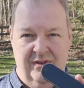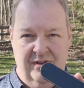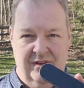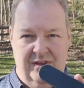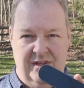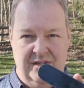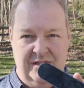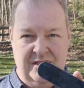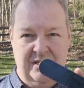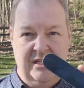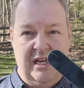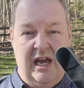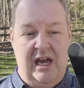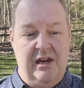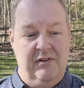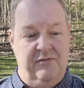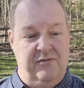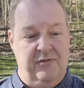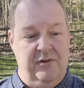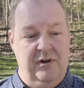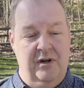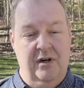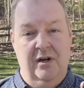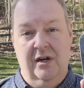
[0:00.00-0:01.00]
this
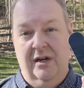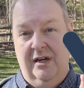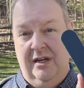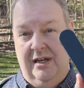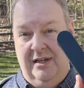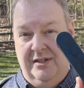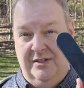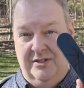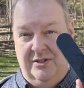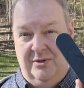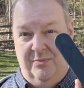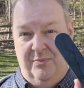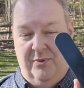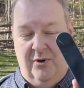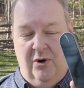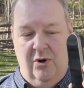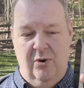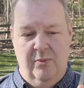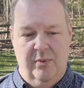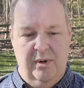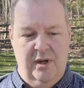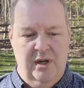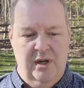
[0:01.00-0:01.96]
Typhur InstaProbe.